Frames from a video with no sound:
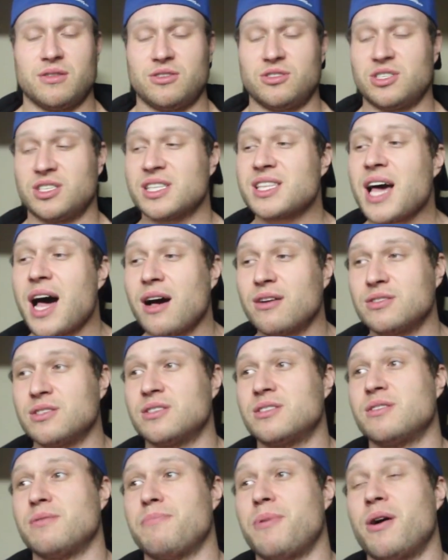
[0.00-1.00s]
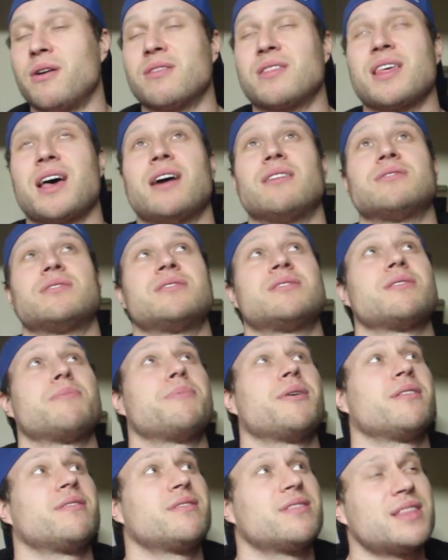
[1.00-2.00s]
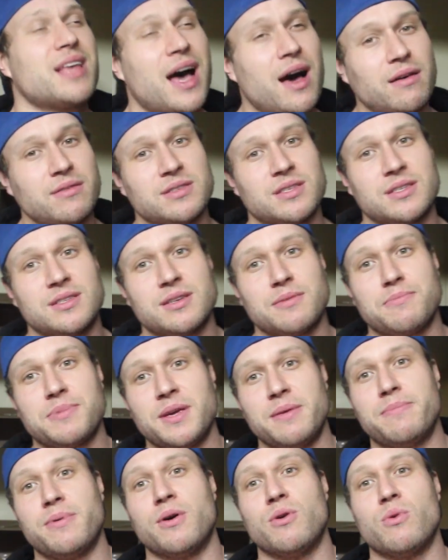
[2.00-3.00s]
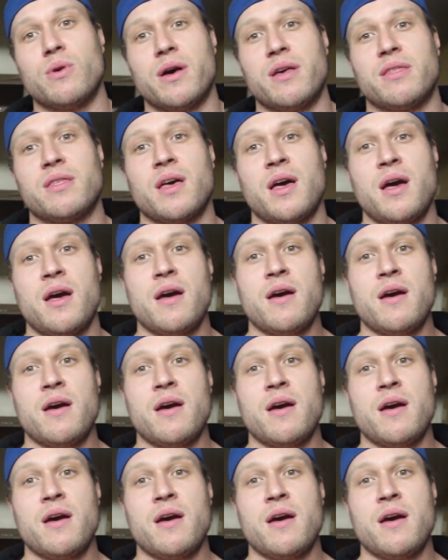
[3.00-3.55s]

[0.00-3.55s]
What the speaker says: There's thousands upon thousands upon thousands of people with